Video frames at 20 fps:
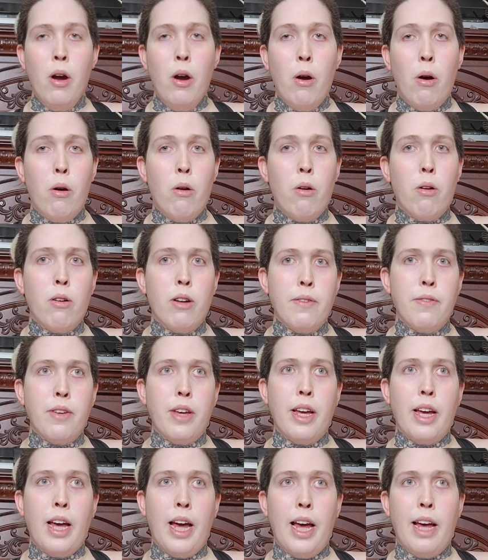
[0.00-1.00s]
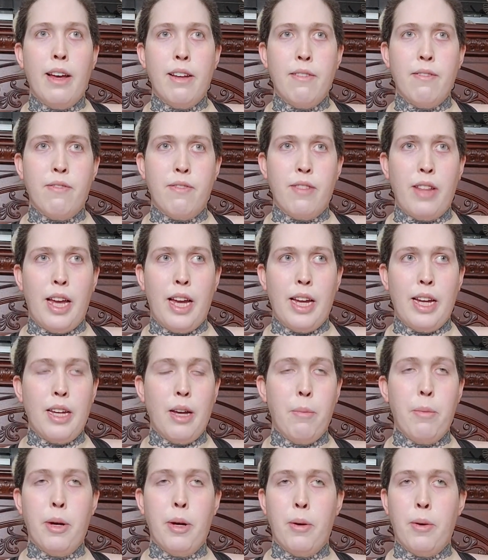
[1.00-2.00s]
or if you have like
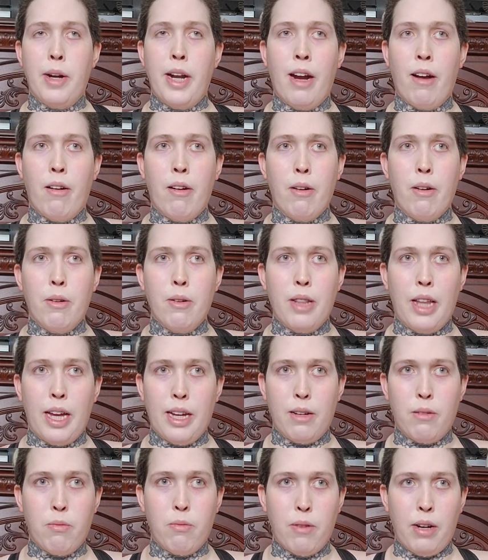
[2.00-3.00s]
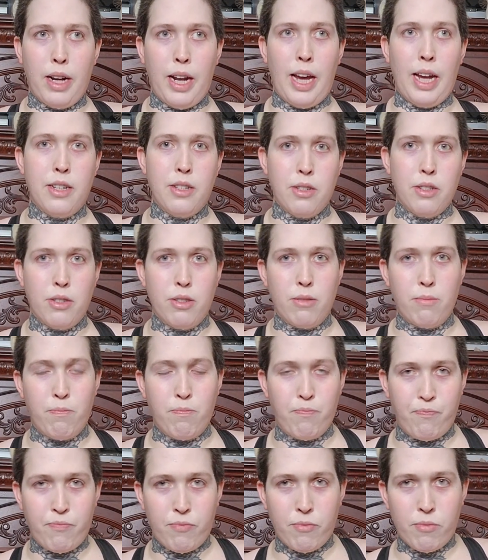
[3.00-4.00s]
a bow and arrow like what I just
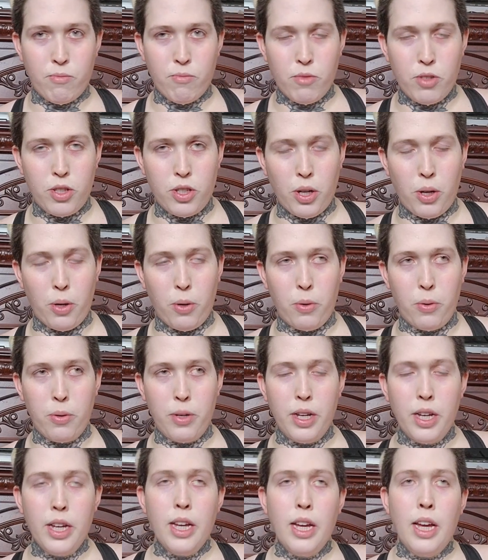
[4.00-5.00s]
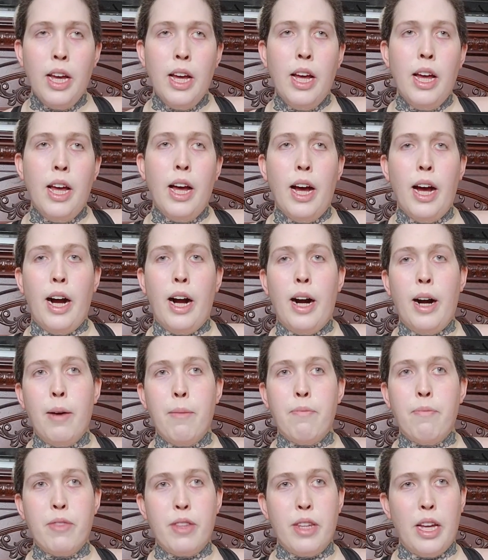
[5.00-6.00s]
showed,
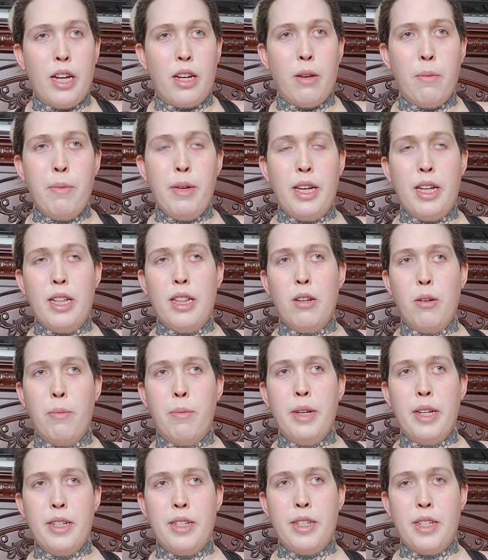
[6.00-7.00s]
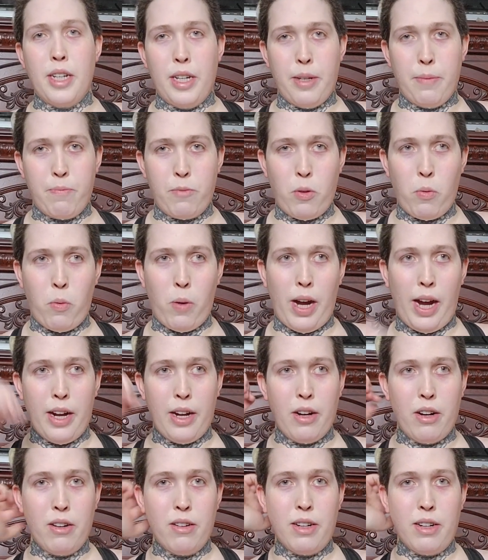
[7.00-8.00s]
it could be a little bit
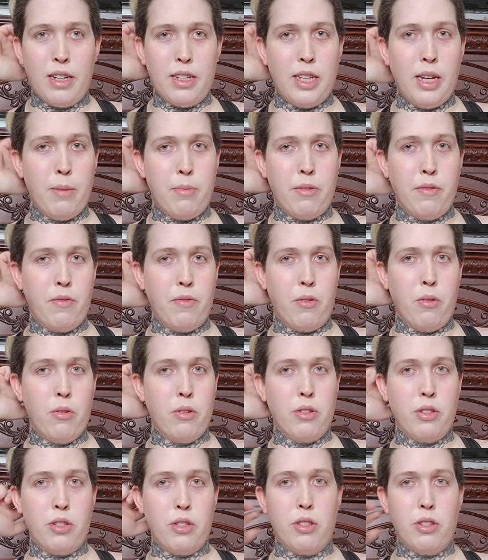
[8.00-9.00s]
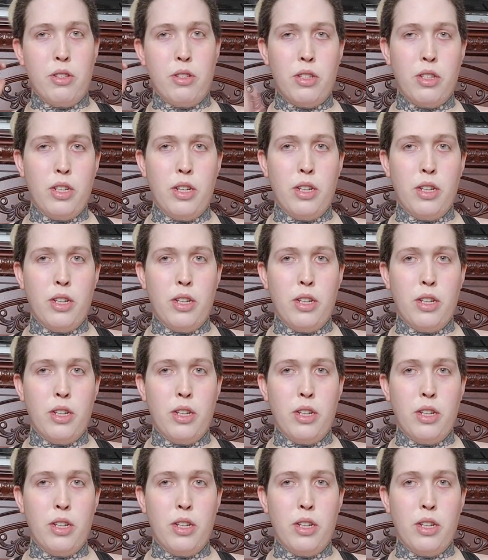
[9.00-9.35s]
quieter, except of course,